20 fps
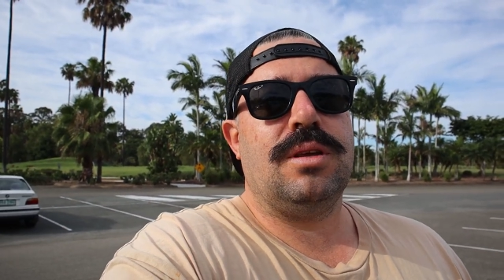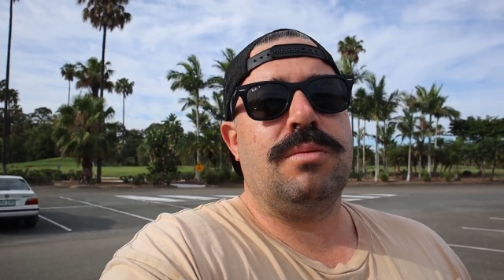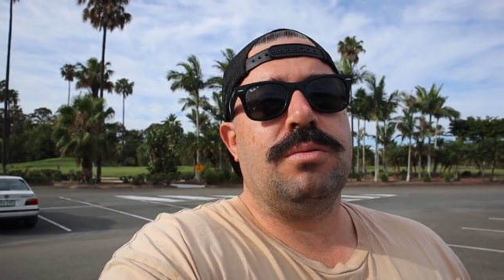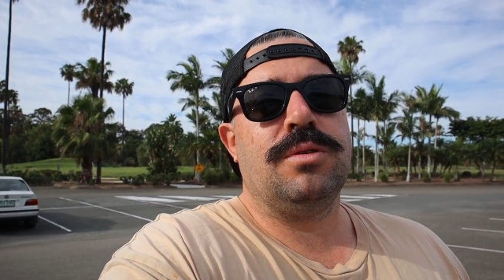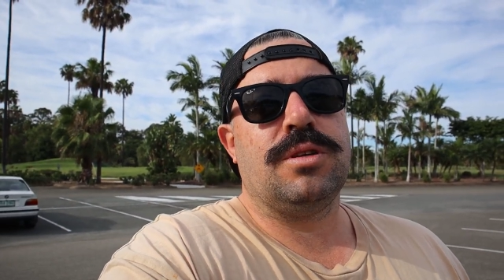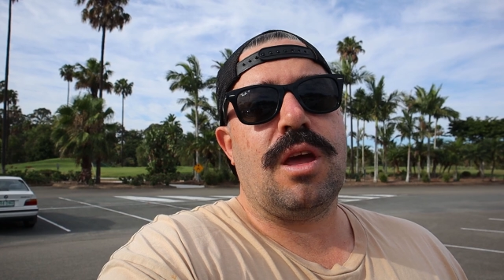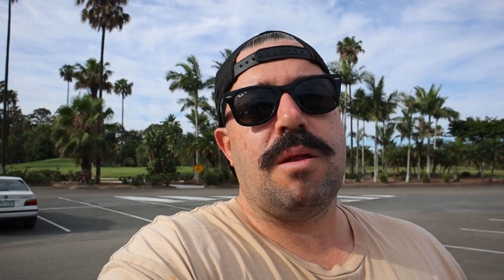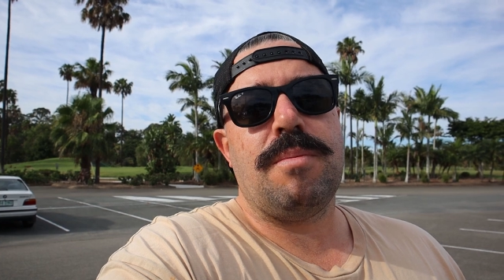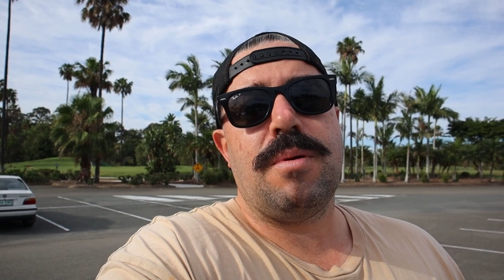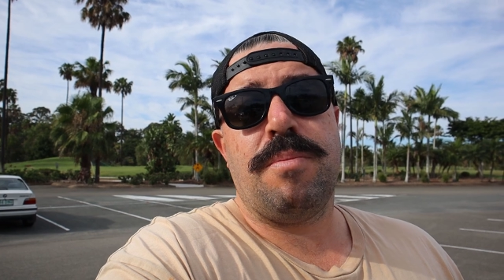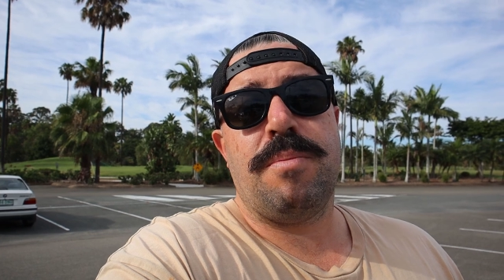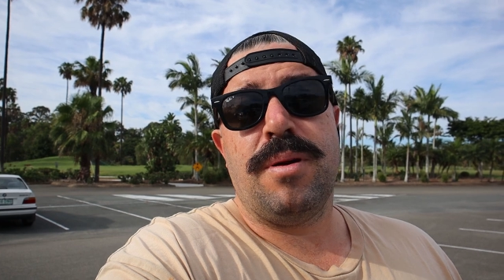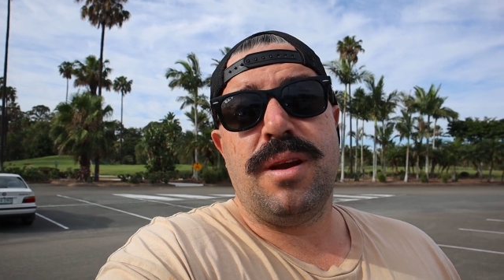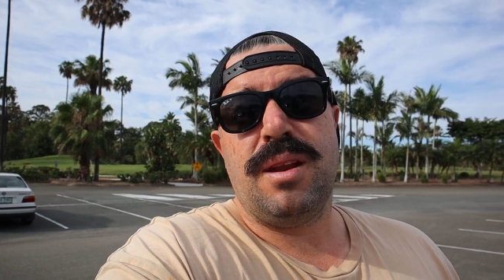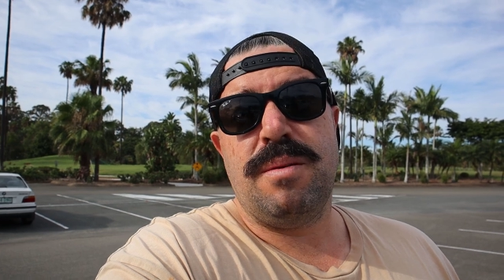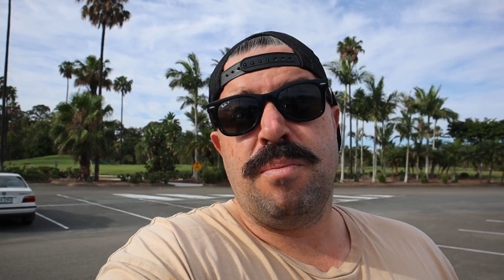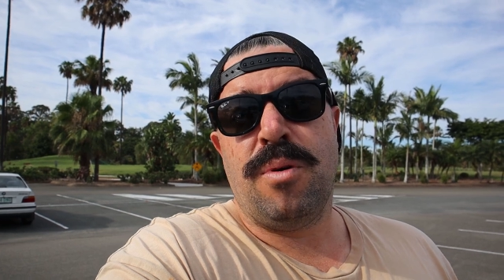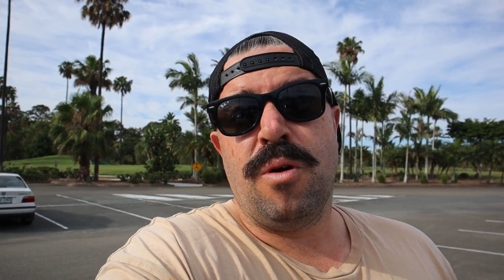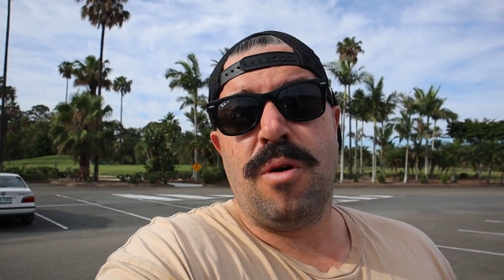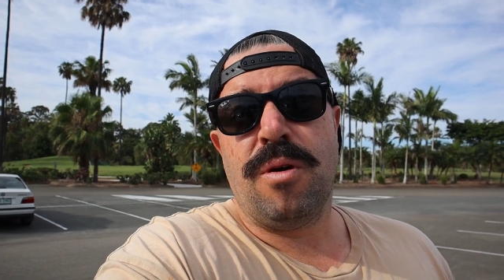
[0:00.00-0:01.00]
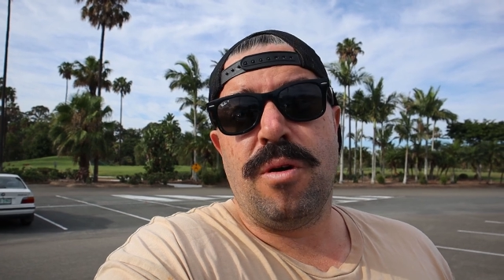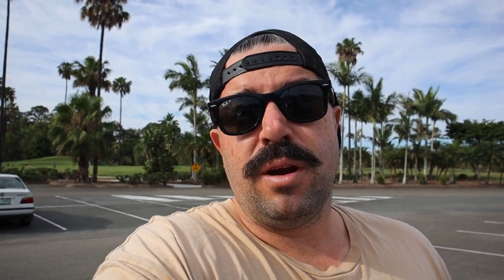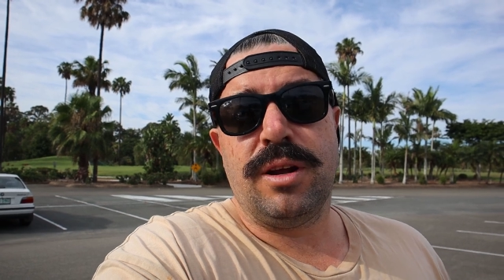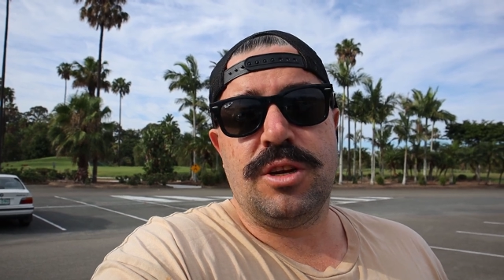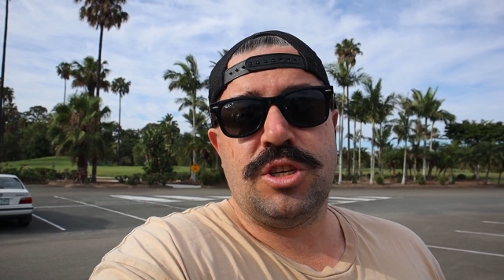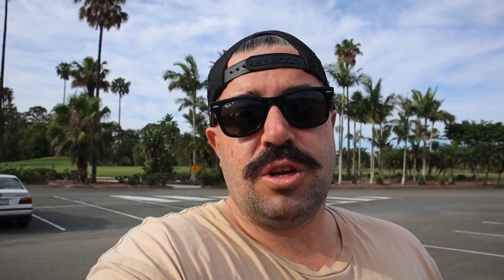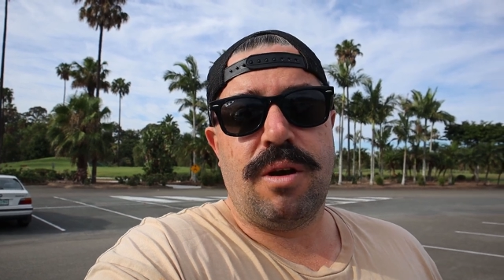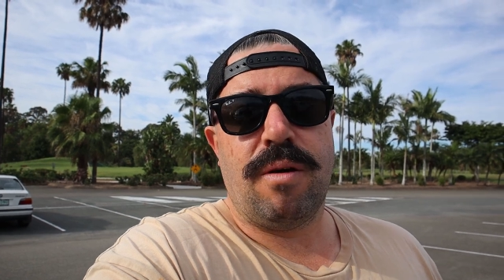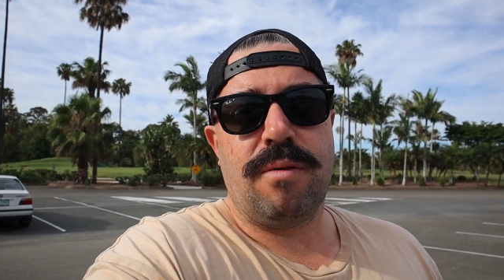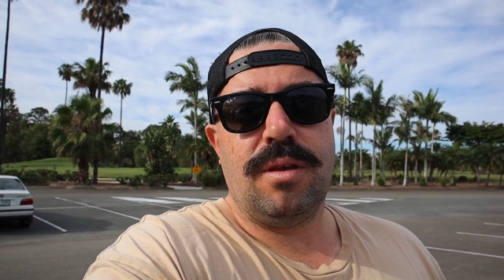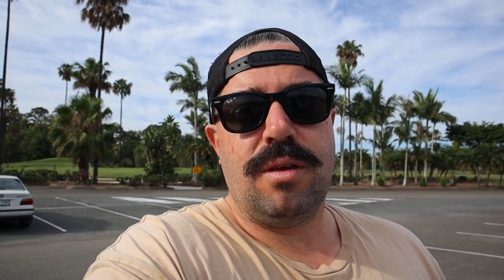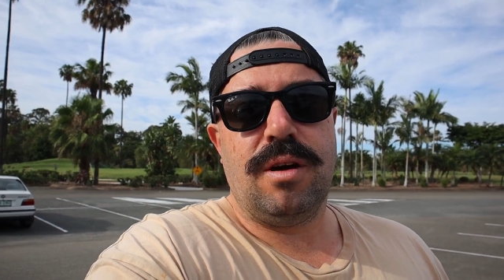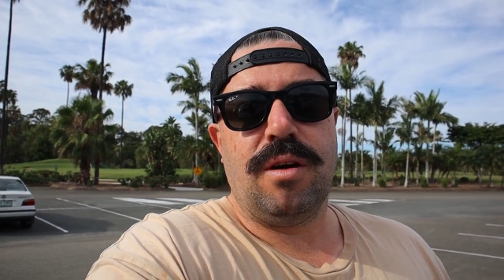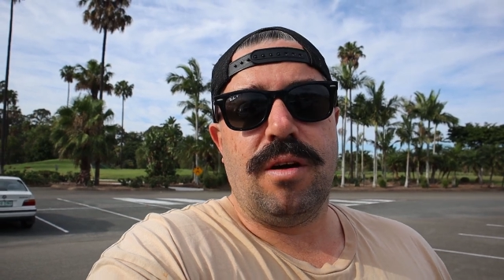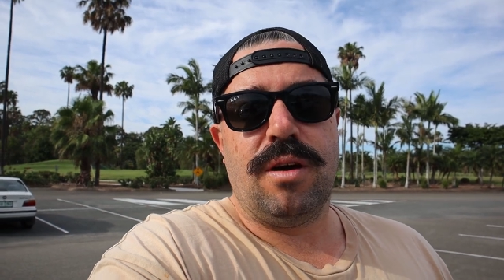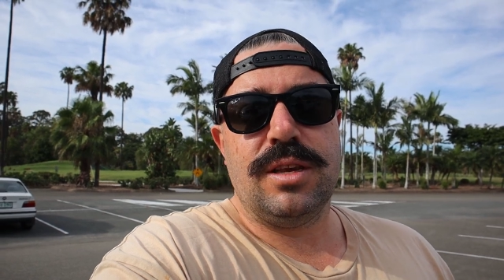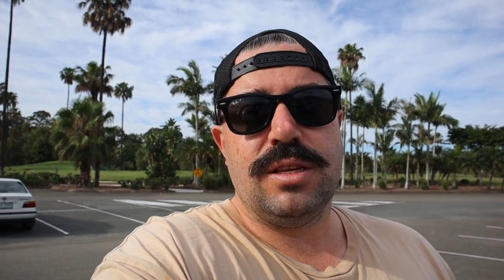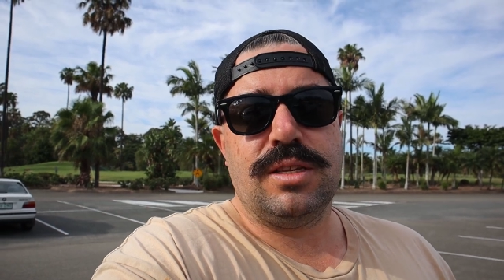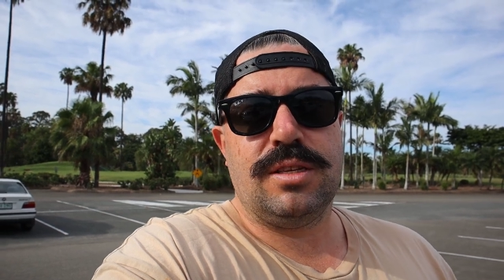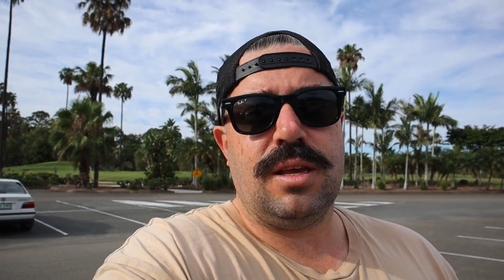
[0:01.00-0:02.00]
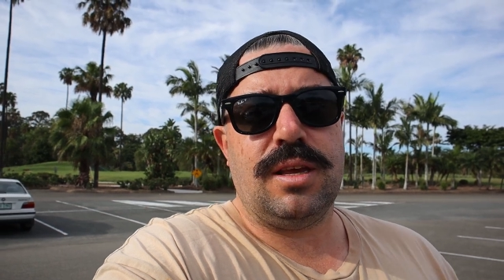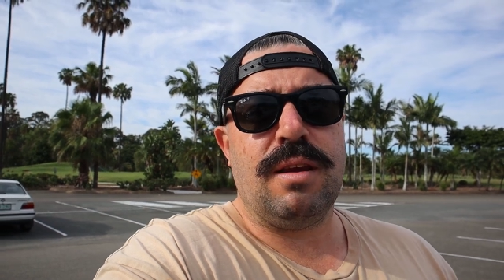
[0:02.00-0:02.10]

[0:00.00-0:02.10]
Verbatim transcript: it was going to be pretty boring showing you guys